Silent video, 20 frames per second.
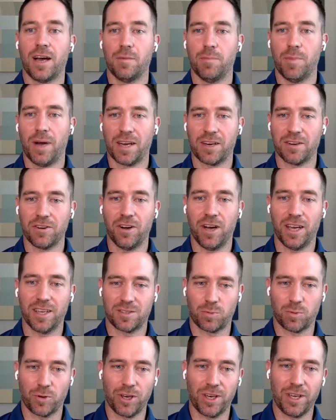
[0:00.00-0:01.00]
I thought my
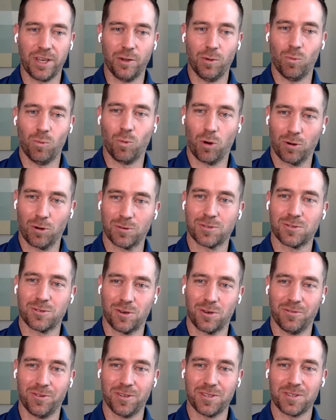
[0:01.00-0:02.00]
clients were going to get
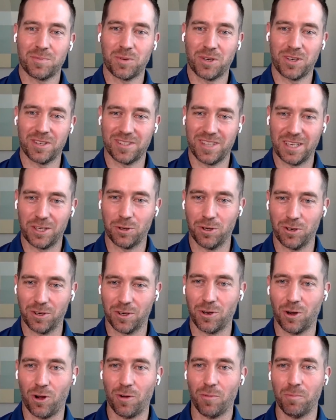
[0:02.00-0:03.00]
worse service because they
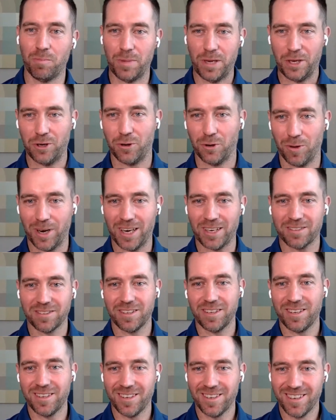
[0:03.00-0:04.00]
couldn't call me
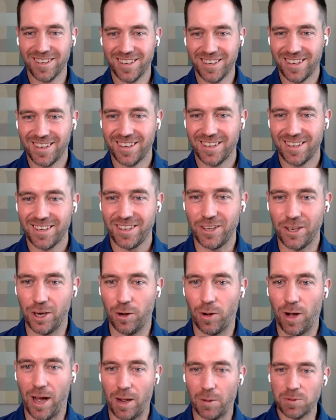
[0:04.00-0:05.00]
directly.
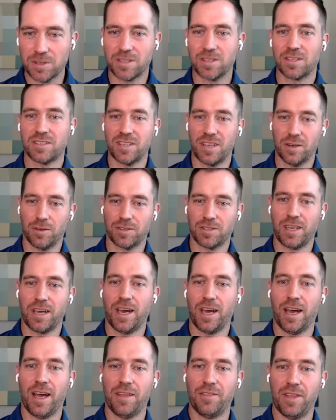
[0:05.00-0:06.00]
You know, I was the
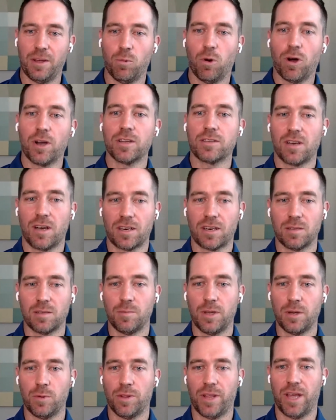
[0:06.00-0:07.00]
sales guy. They want to
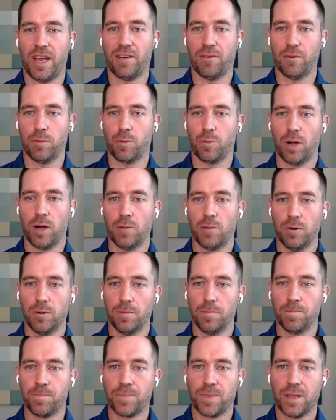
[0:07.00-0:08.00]
talk to me when they have a
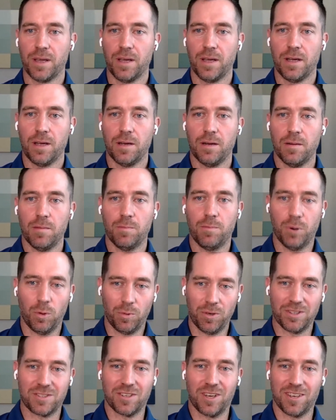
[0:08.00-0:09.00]
problem.
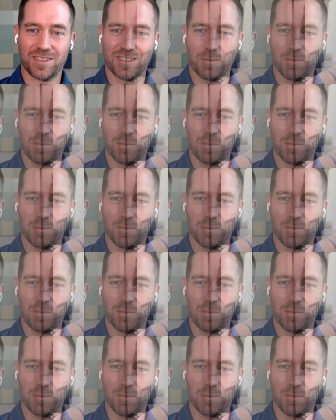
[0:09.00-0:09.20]
But